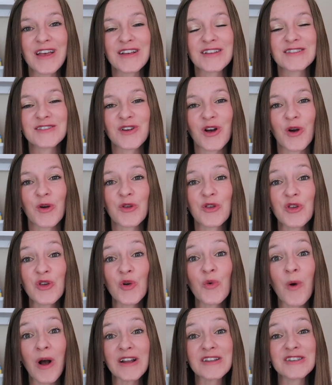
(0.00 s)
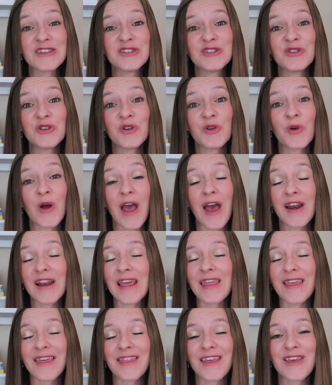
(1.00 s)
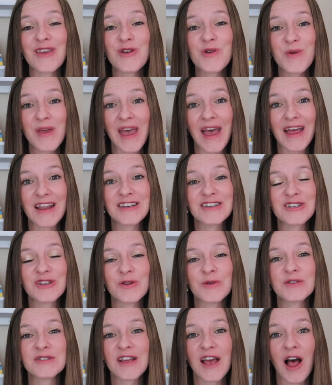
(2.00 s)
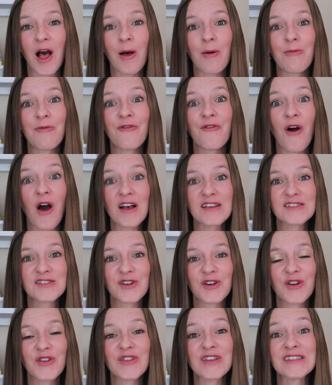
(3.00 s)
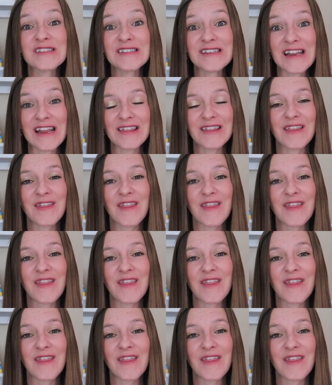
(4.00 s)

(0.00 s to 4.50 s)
So you want to do anything that you can do to help foster this need